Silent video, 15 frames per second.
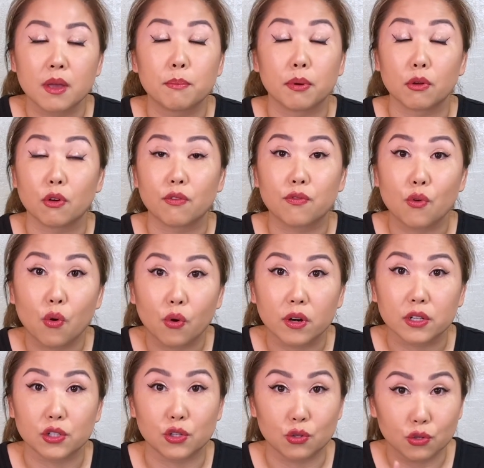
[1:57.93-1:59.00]
But of
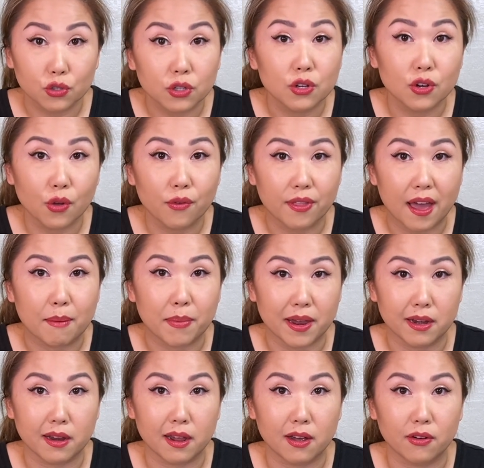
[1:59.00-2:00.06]
course, you should know that by
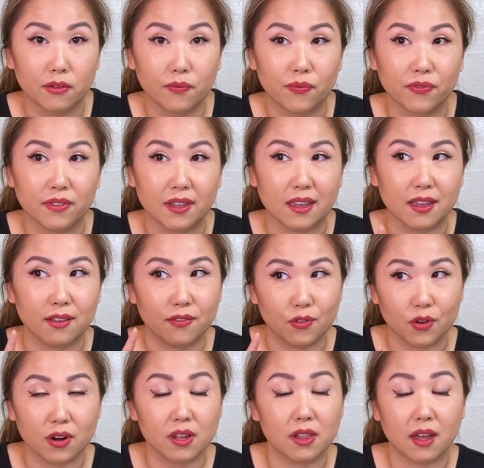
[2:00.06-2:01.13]
now. If
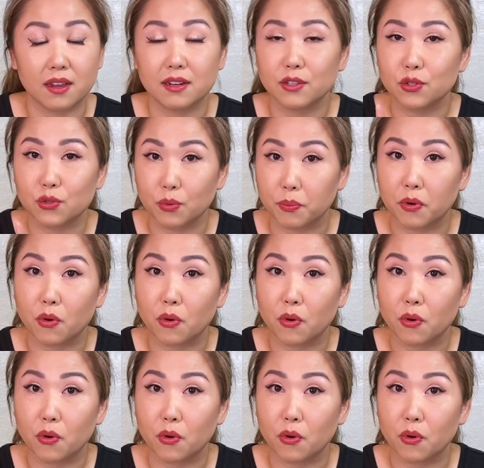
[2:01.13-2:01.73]
your client is super